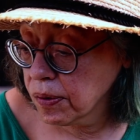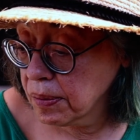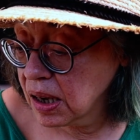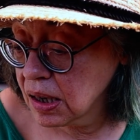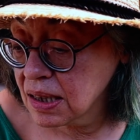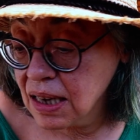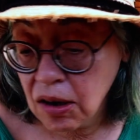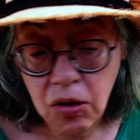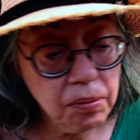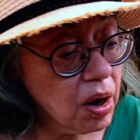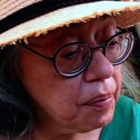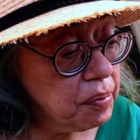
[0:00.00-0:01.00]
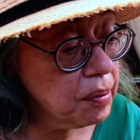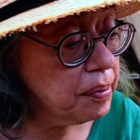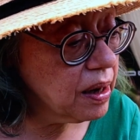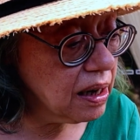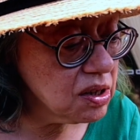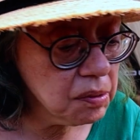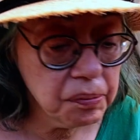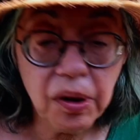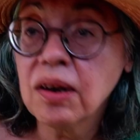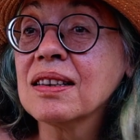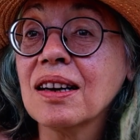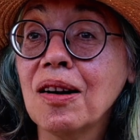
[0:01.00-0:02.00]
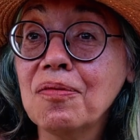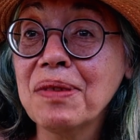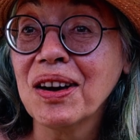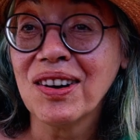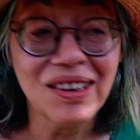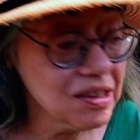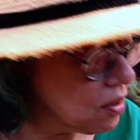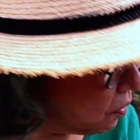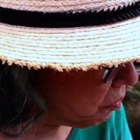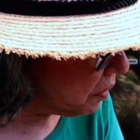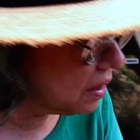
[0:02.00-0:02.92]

for me to tackle my propagation box, and I'll be honest, I